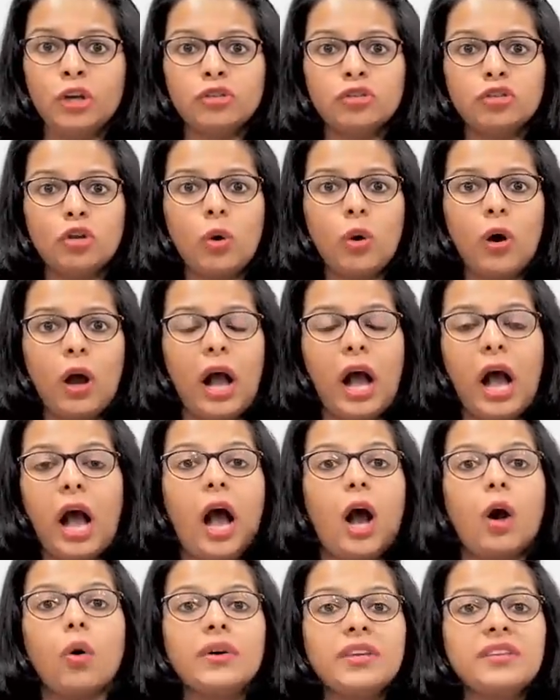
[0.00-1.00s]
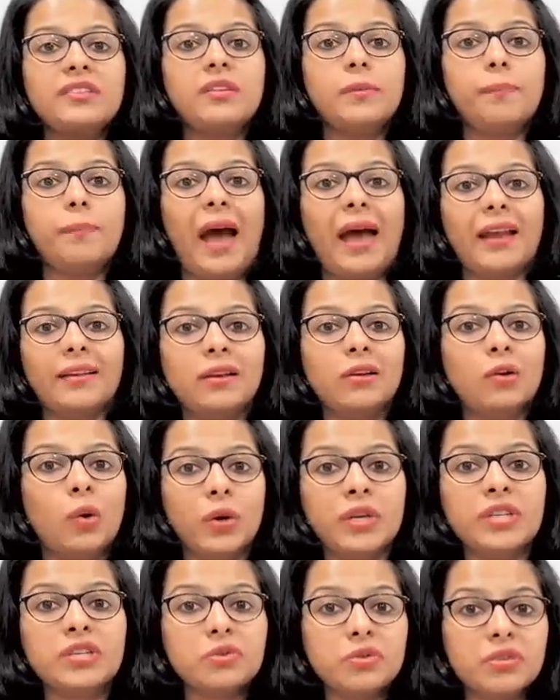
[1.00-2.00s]
So, how is the panel
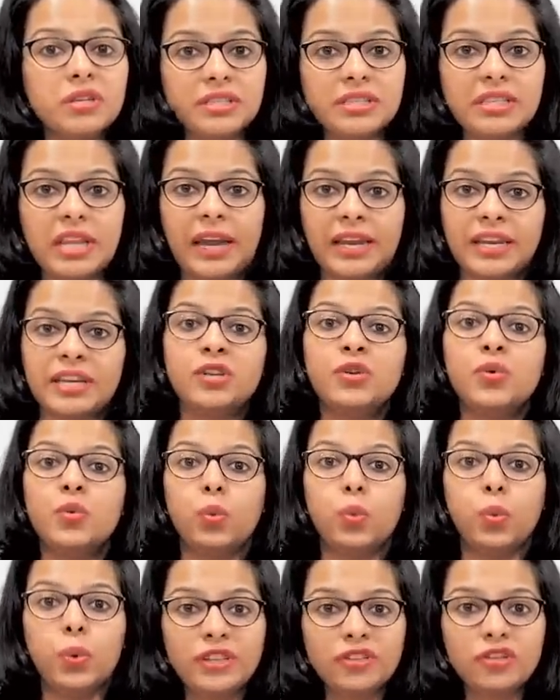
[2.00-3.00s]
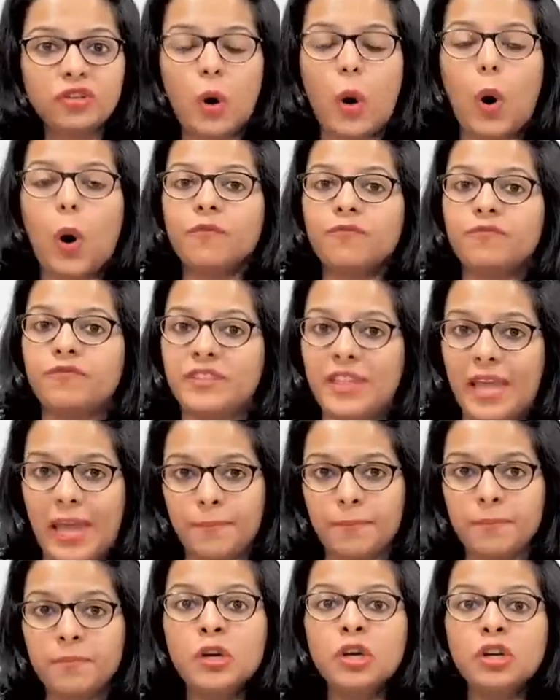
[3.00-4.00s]
going to decide which of
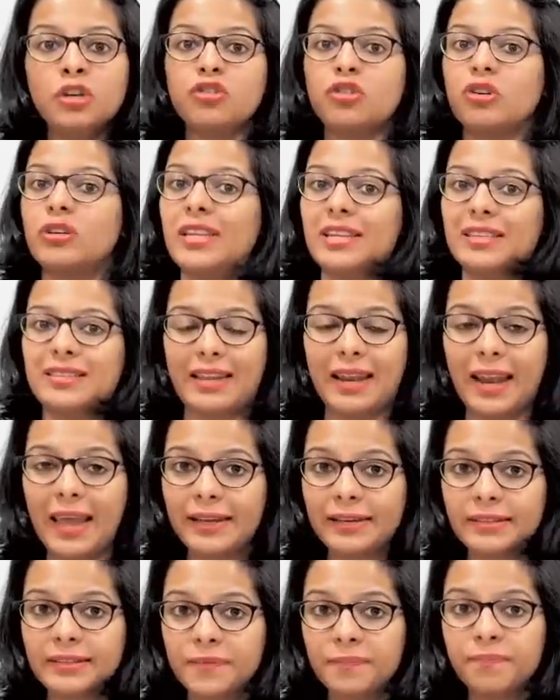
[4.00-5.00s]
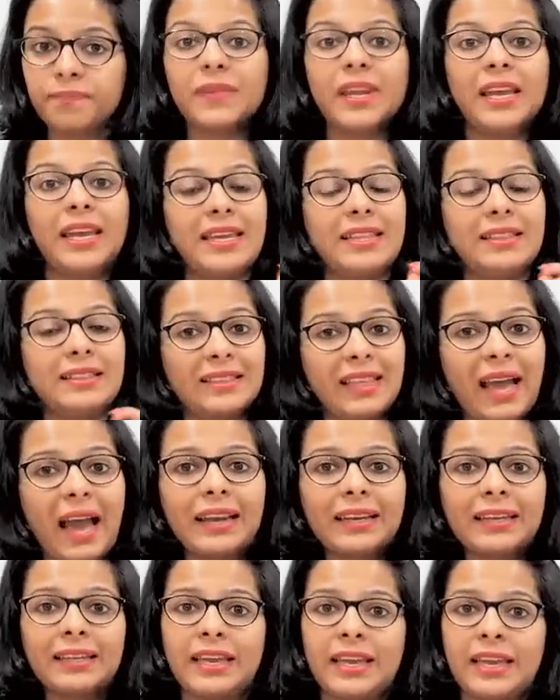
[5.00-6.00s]
them should they select? In
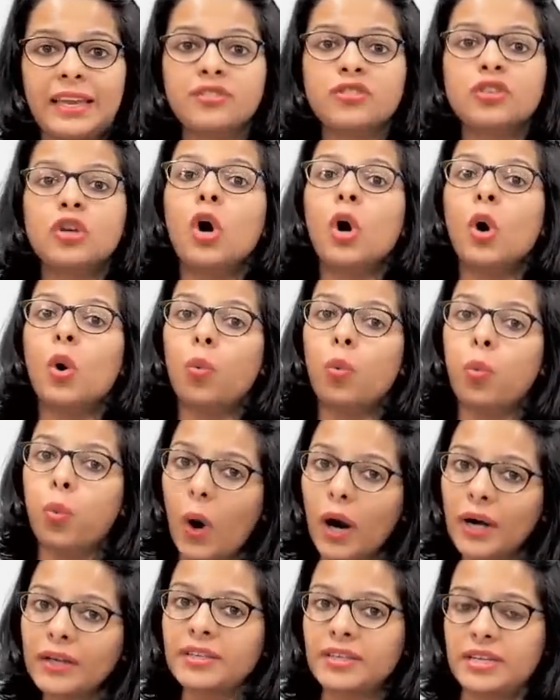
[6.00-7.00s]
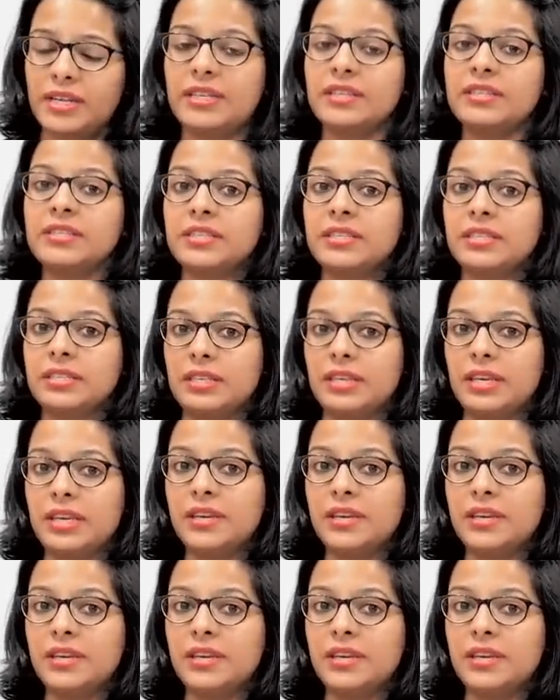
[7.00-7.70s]
that case, what is